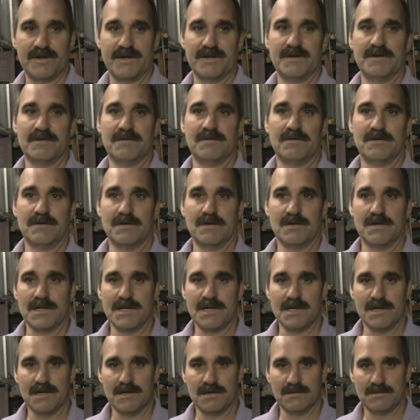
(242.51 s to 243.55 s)
you
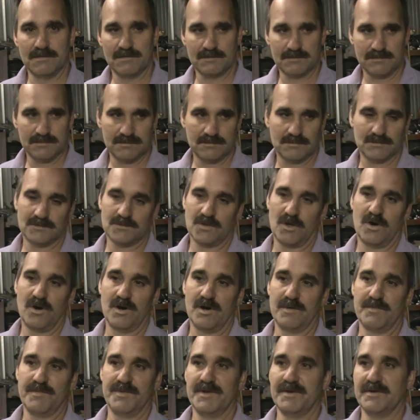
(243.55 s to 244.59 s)
or
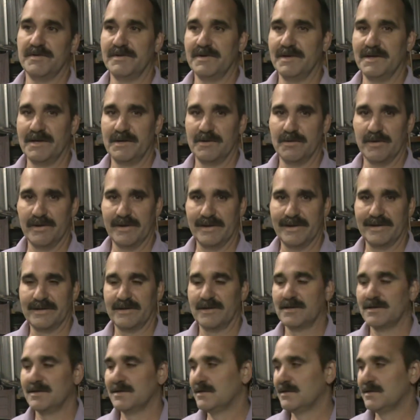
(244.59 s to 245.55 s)
harm you in any way.